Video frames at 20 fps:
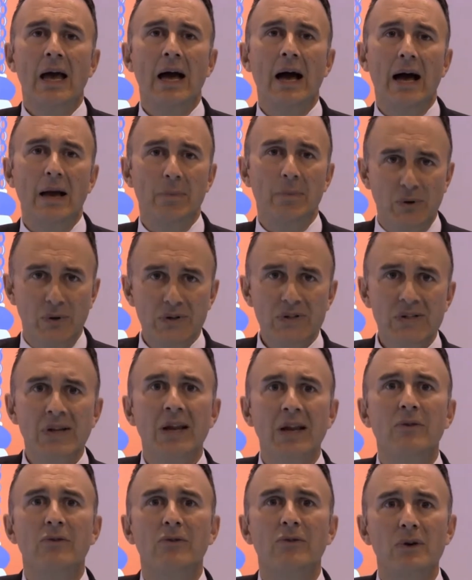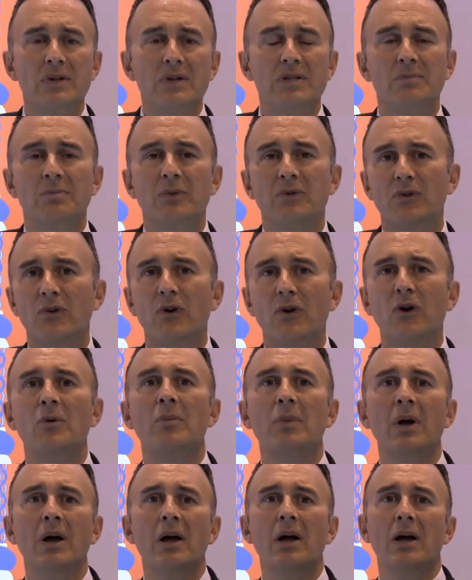I personally first
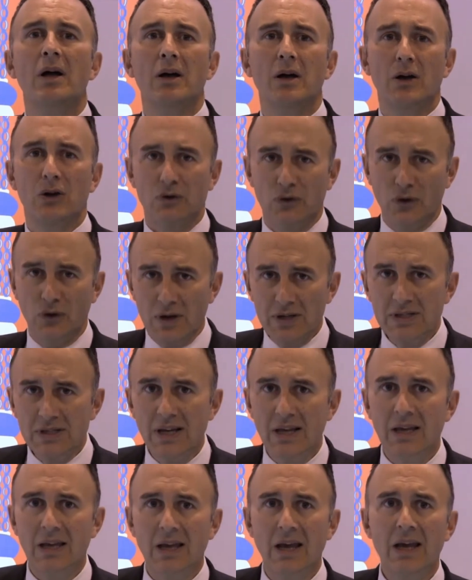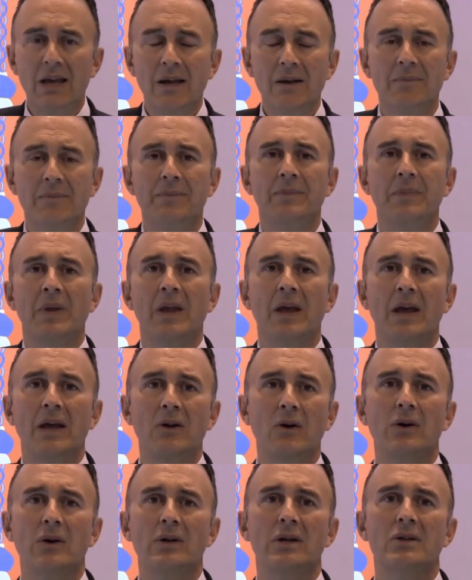perform a cross-linking
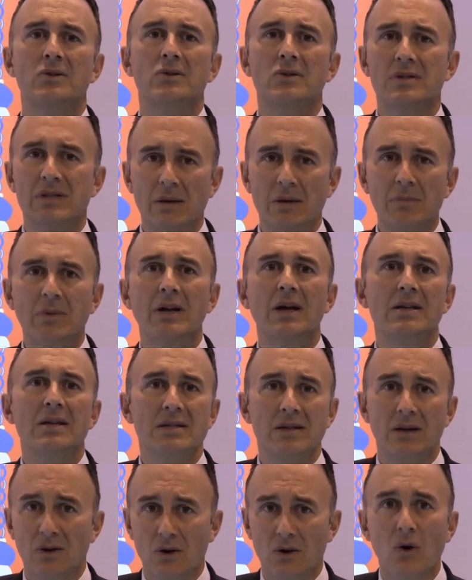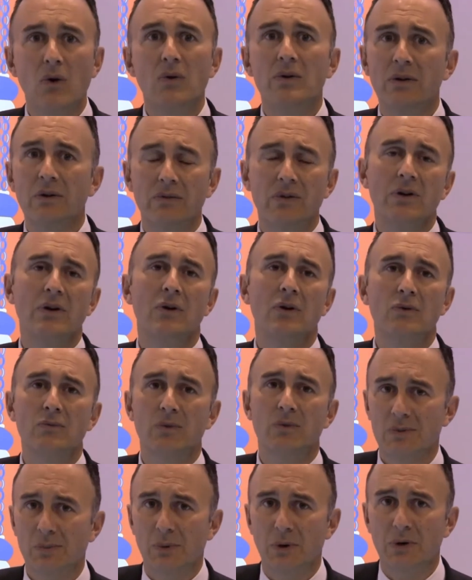in order to stabilize the cone if the cone
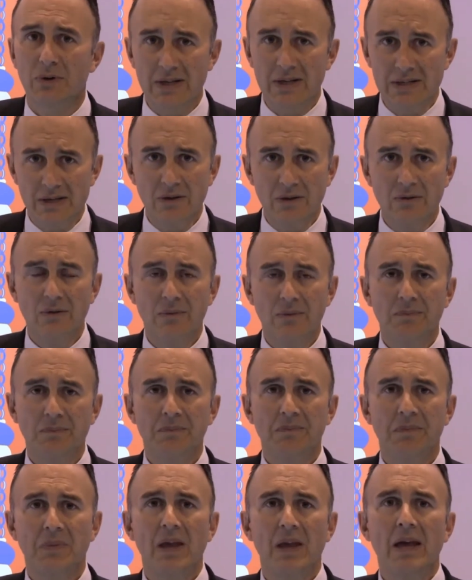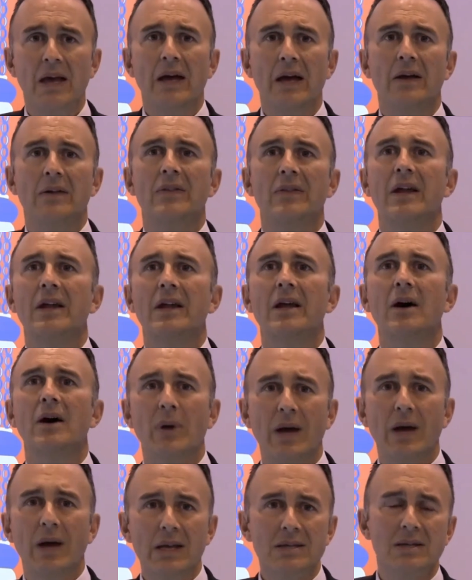was progressive. Then I'll
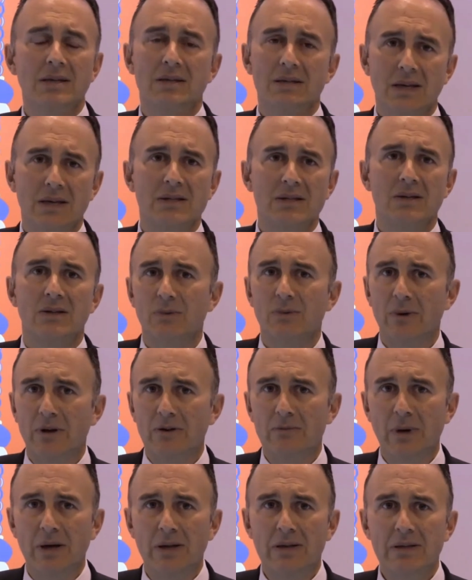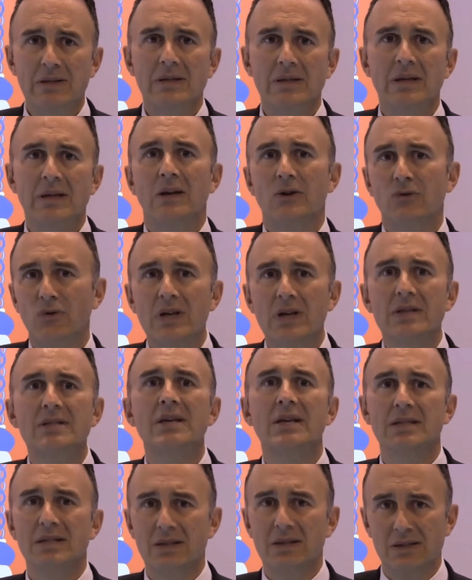wait 6 to 12 months and
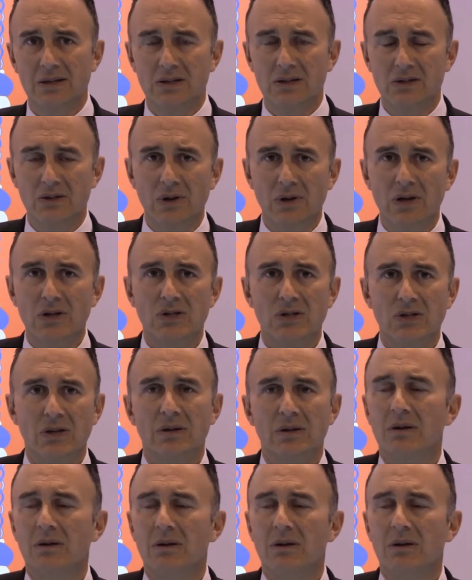reassess the situation,